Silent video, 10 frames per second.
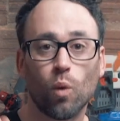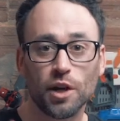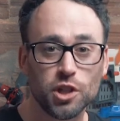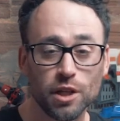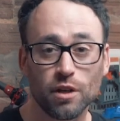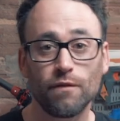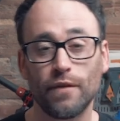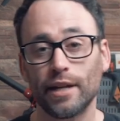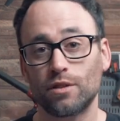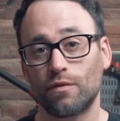watching your
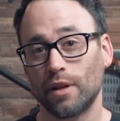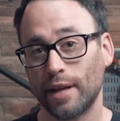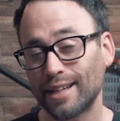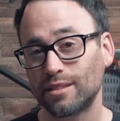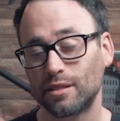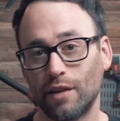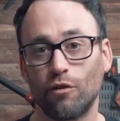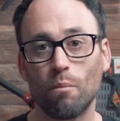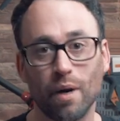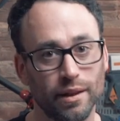face for the next
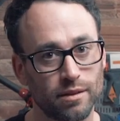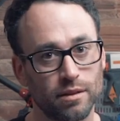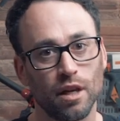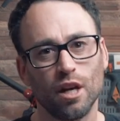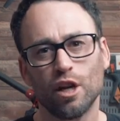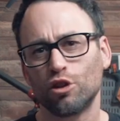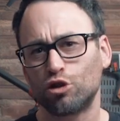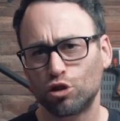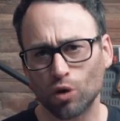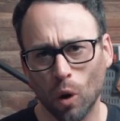several months
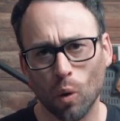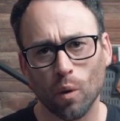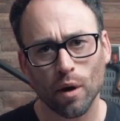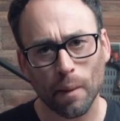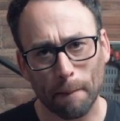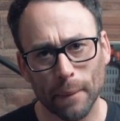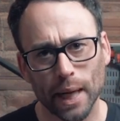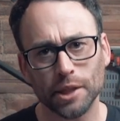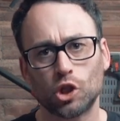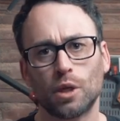so
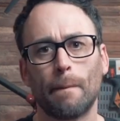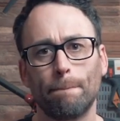much